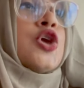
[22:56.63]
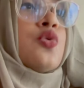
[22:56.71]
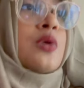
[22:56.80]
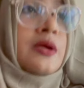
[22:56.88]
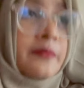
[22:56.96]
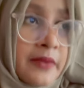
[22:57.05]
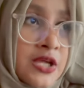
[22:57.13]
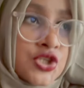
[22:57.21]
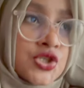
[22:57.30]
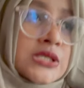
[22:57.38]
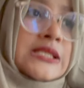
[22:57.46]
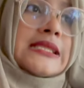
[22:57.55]
you can
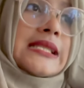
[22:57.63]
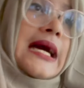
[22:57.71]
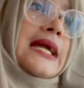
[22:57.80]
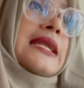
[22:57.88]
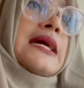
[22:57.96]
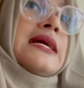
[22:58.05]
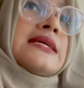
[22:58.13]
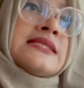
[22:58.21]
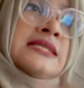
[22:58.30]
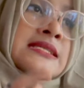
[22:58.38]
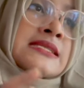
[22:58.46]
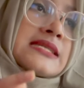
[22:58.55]
mention that
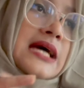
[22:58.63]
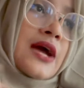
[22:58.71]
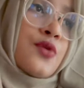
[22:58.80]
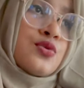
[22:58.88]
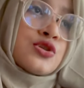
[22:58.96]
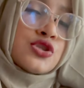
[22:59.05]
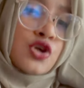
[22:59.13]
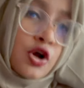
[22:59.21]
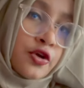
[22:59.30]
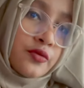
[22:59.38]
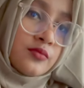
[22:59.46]
since I was not